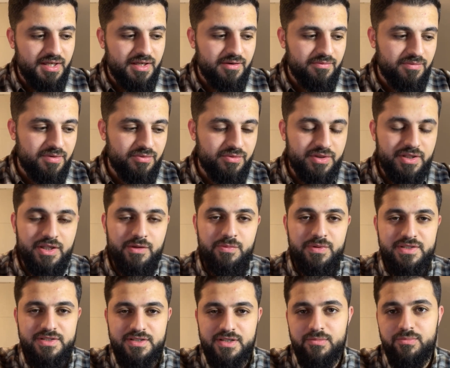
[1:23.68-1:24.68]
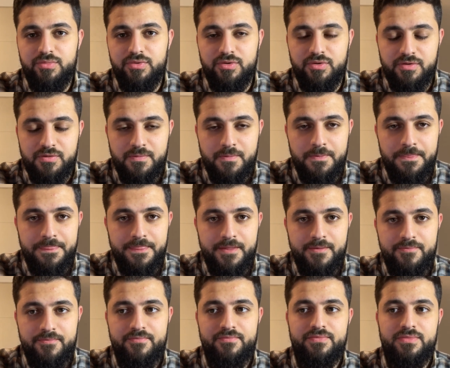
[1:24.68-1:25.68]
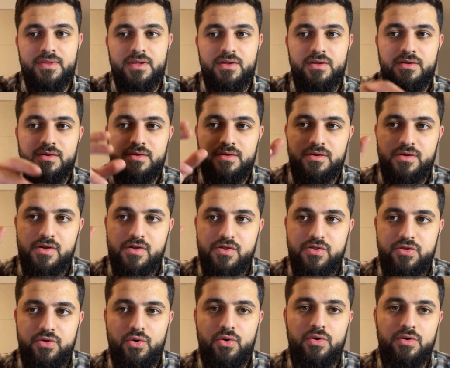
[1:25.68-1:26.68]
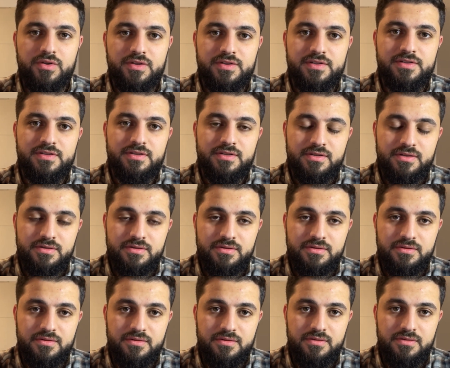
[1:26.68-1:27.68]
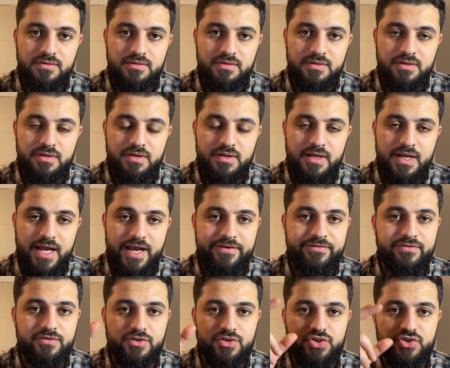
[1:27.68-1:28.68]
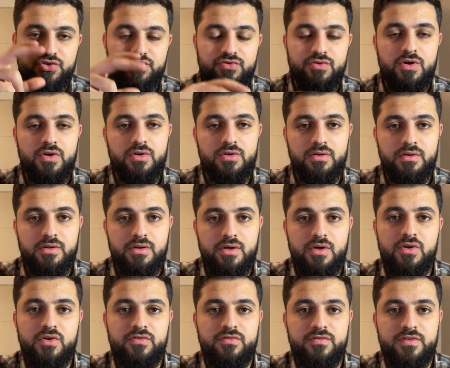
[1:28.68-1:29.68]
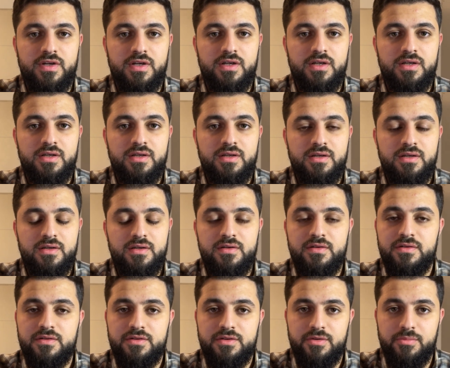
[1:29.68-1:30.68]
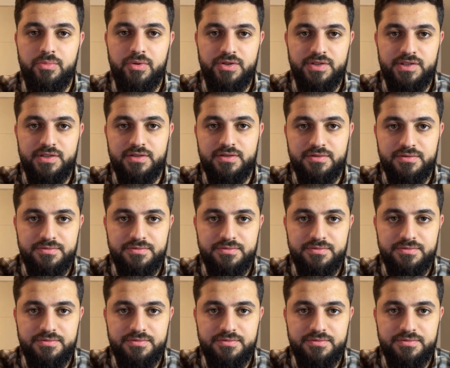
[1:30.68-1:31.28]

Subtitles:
but we'll keep it simple. Thoughts have control over the body,